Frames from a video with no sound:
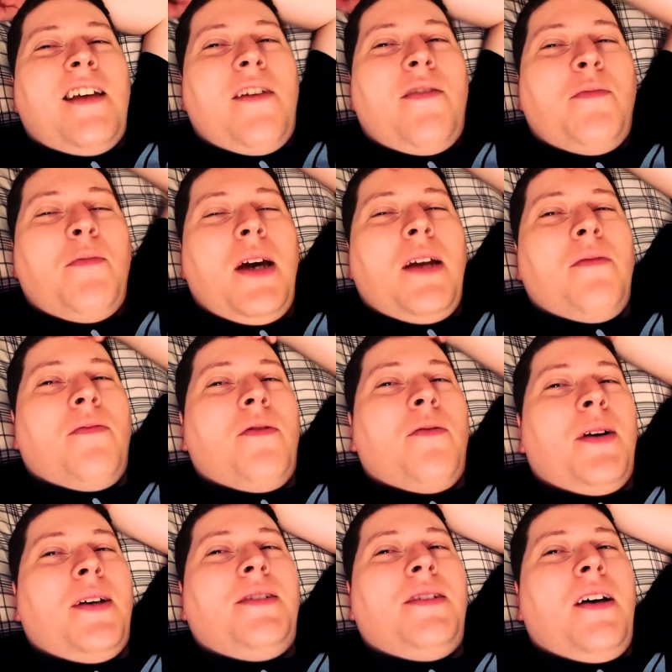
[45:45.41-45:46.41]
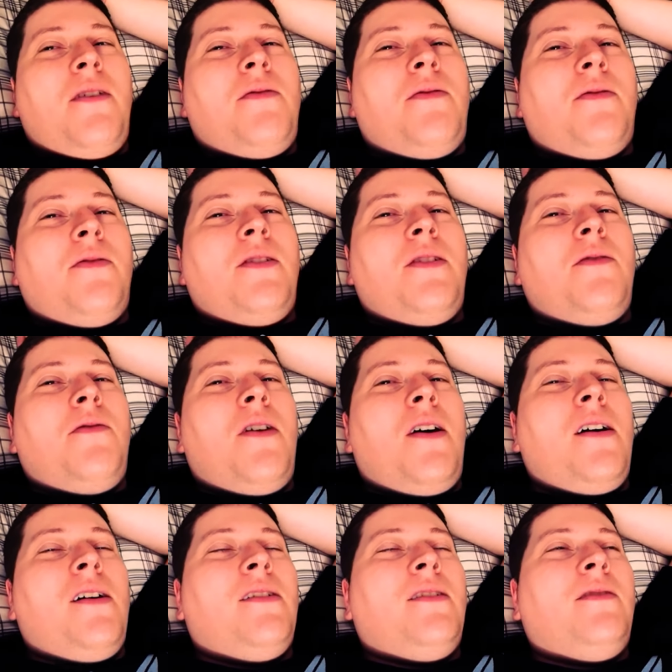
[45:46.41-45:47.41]
I just haven't made them for
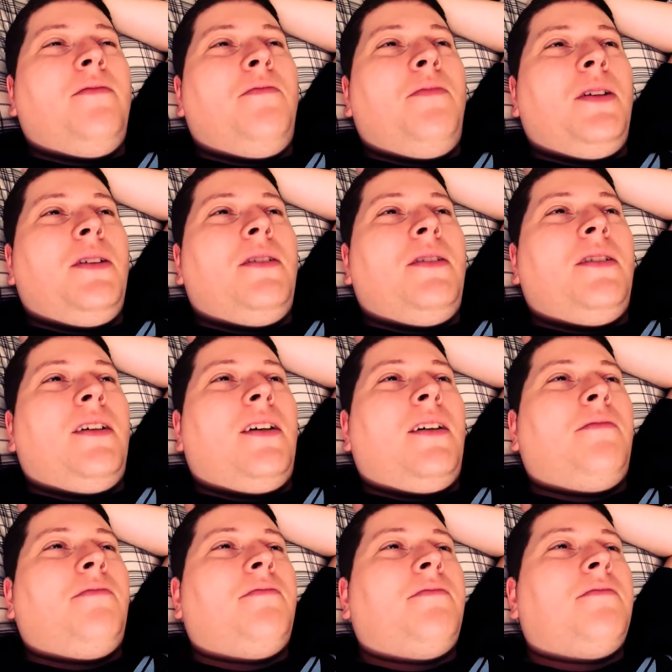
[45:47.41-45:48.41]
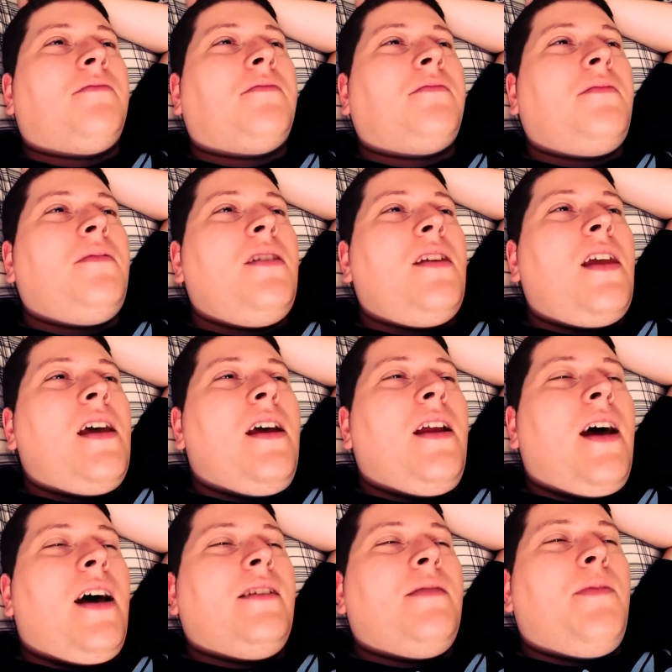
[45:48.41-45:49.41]
myself in a while. But
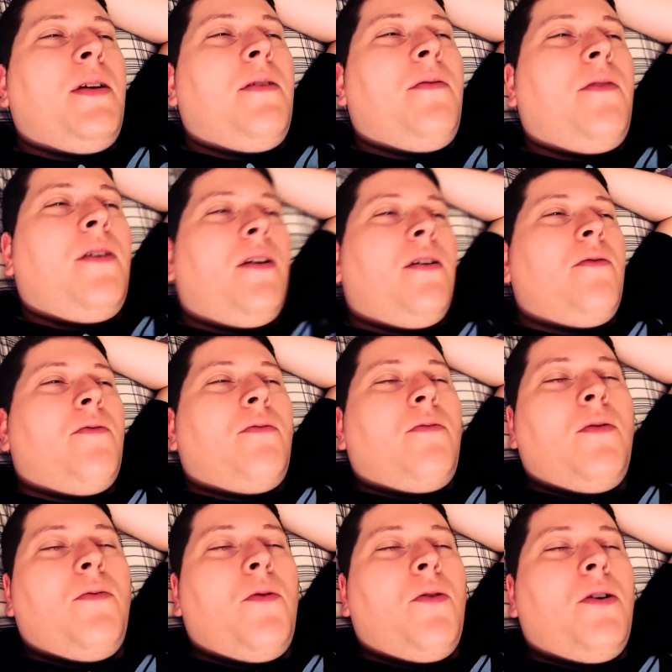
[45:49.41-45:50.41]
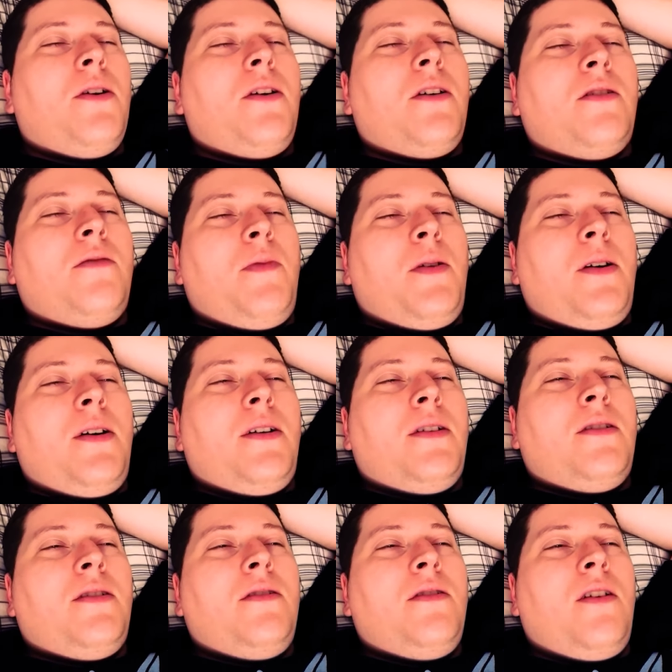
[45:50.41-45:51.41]
it has been a very rewarding
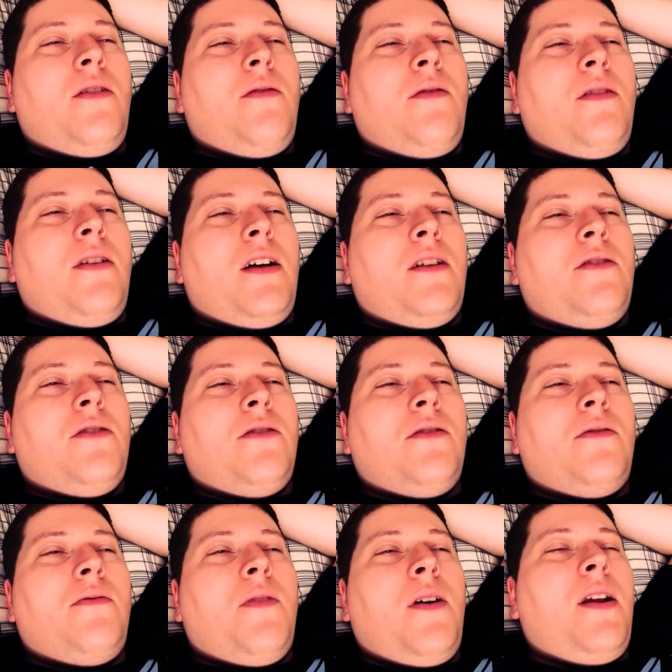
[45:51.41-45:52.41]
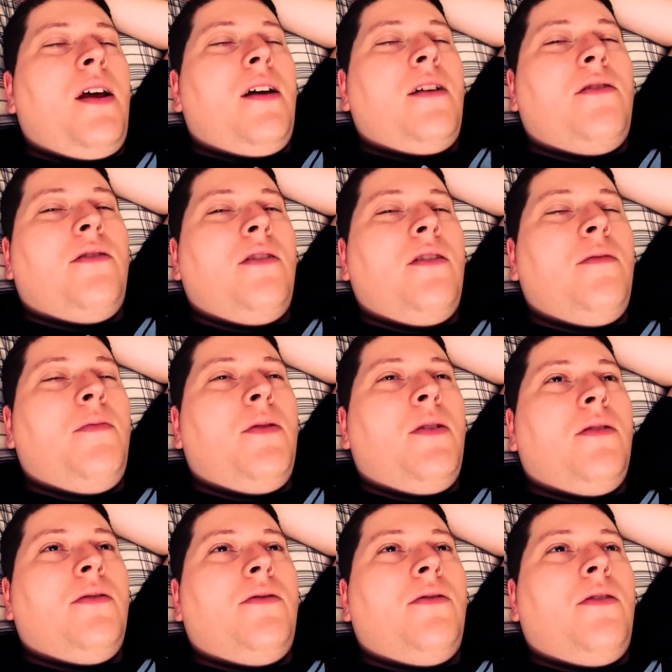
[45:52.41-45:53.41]
experience, you know, not just
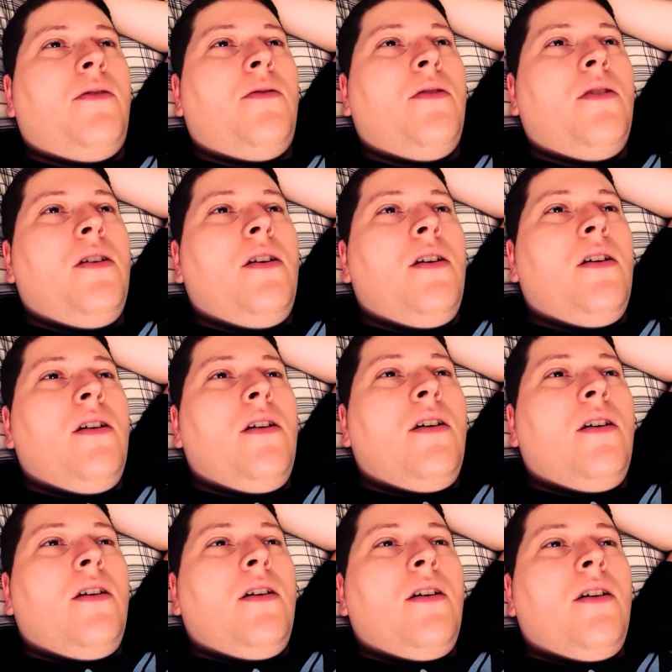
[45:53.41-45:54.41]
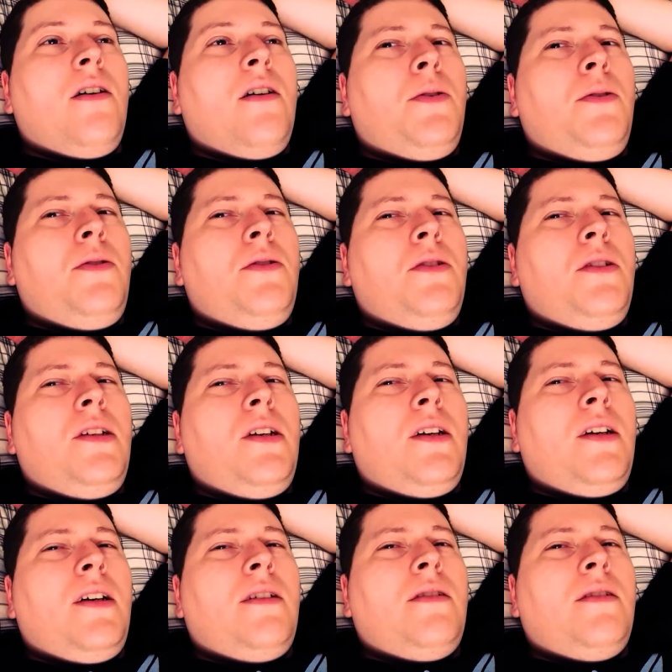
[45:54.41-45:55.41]
financially, but also
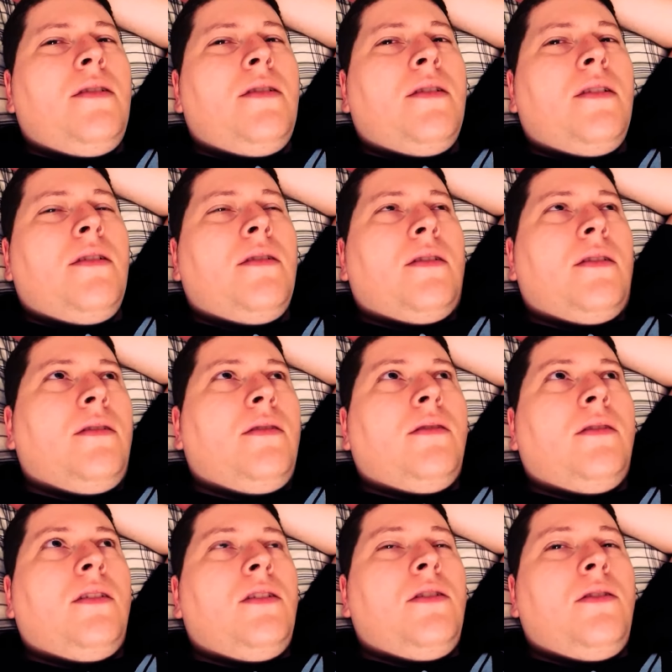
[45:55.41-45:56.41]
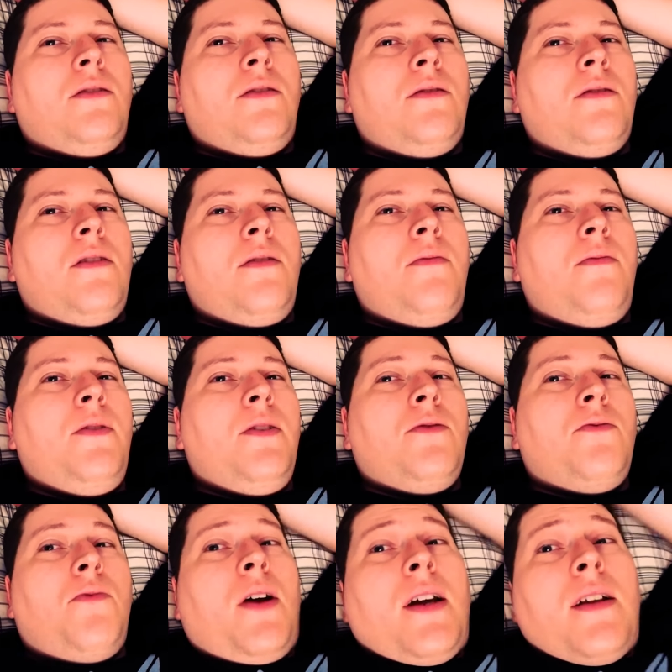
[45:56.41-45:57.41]
spiritually, I guess. I don't
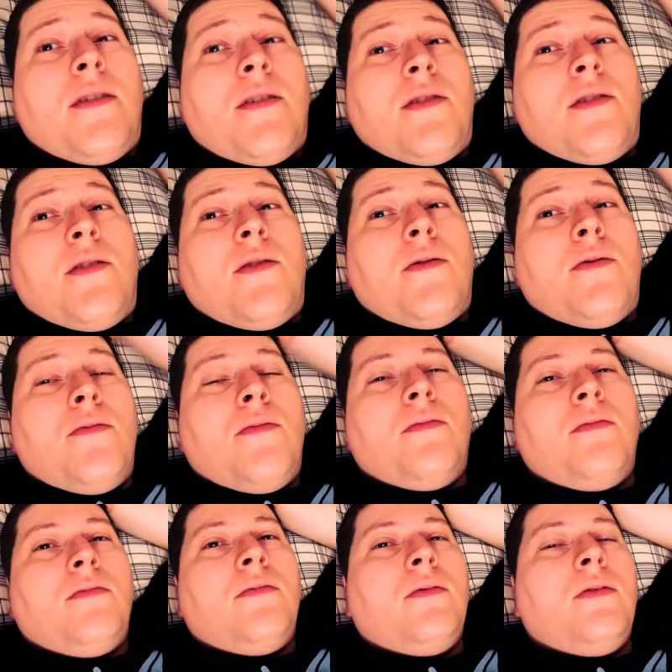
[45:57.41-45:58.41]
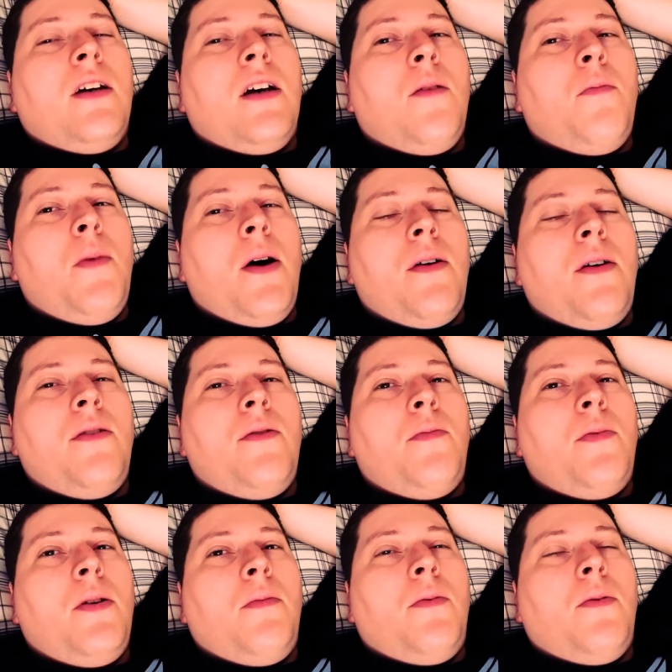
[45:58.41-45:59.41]
know. It feels right to do, to
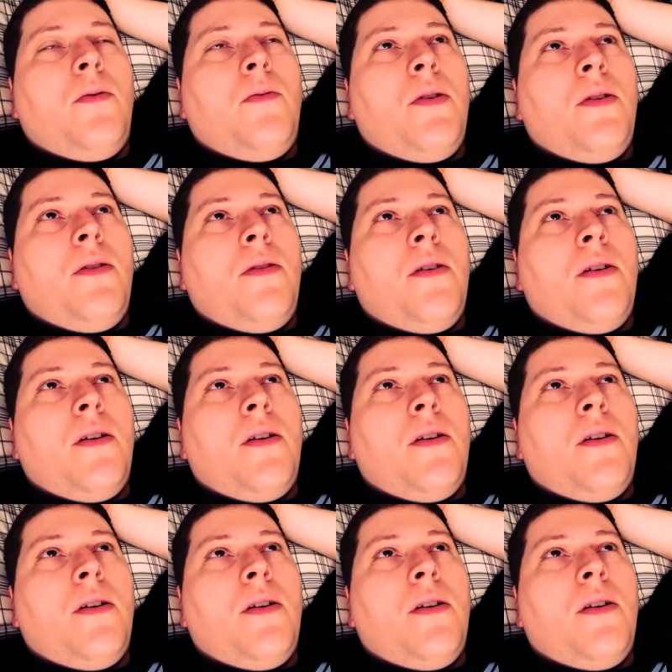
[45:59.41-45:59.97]
help out other people